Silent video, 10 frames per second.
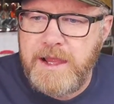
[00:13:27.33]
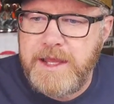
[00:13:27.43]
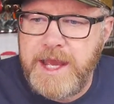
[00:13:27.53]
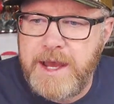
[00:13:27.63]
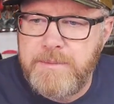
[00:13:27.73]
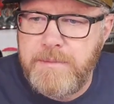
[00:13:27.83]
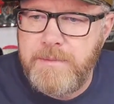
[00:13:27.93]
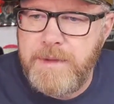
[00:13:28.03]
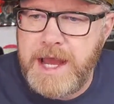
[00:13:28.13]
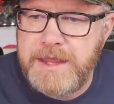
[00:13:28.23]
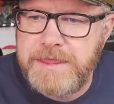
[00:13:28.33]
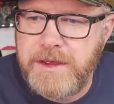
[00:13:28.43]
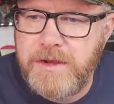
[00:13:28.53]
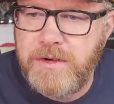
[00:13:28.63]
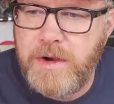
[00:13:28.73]
Yeah,
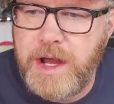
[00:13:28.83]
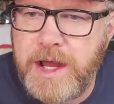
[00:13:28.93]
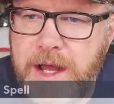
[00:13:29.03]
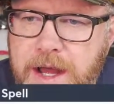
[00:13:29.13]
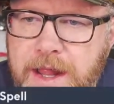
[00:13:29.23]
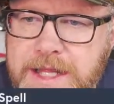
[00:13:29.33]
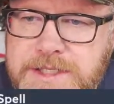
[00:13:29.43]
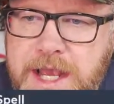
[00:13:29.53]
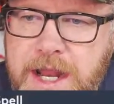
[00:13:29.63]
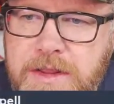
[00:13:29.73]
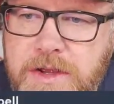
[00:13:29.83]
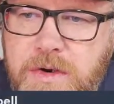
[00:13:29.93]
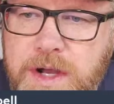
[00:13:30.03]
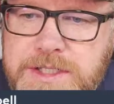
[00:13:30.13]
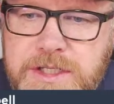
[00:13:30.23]
Matthew, uh, that's kind of the
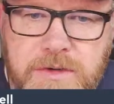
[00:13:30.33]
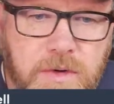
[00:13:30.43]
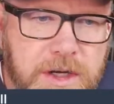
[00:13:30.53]
question.